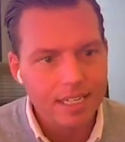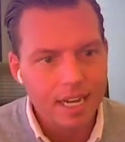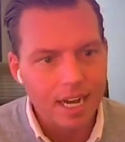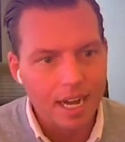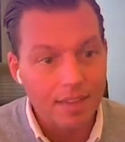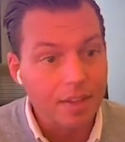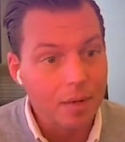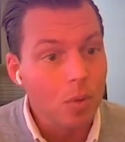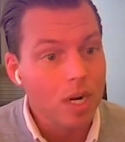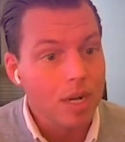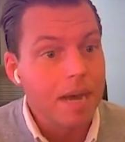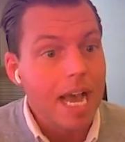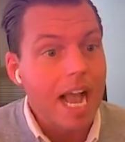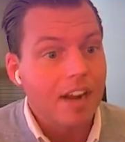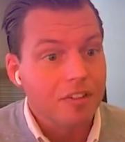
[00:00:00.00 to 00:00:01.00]
And then what
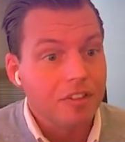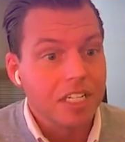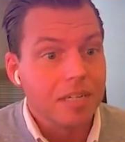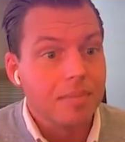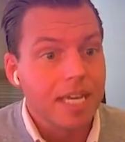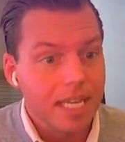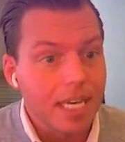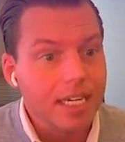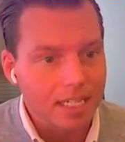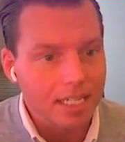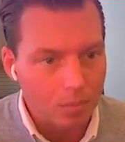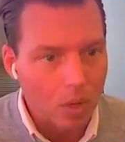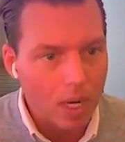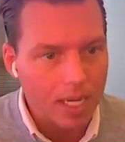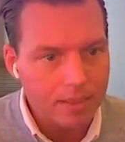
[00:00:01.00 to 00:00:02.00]
am I actually going to make
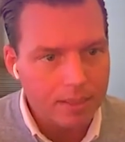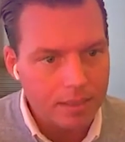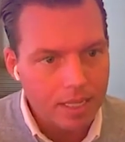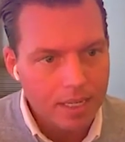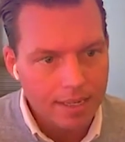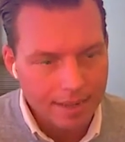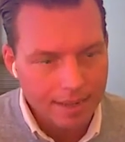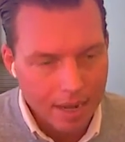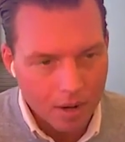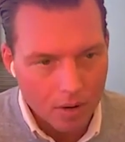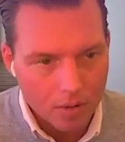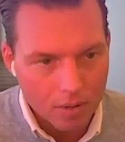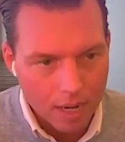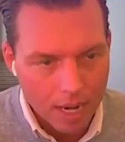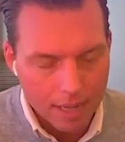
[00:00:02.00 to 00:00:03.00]
income wise?
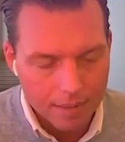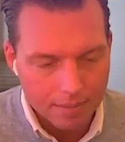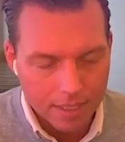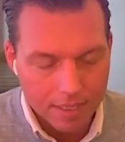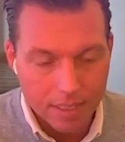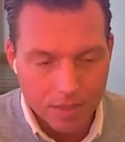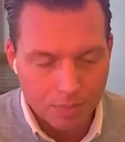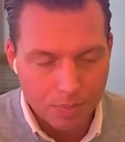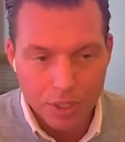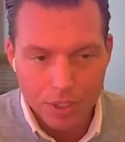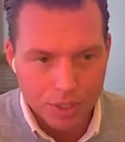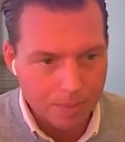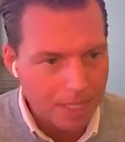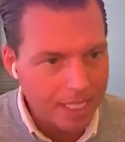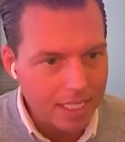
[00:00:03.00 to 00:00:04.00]
Now, this is
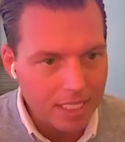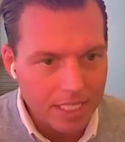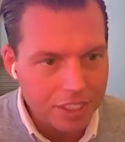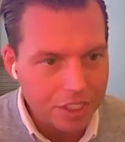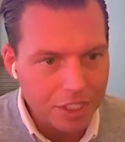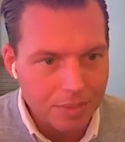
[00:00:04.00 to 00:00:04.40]
pure speculation.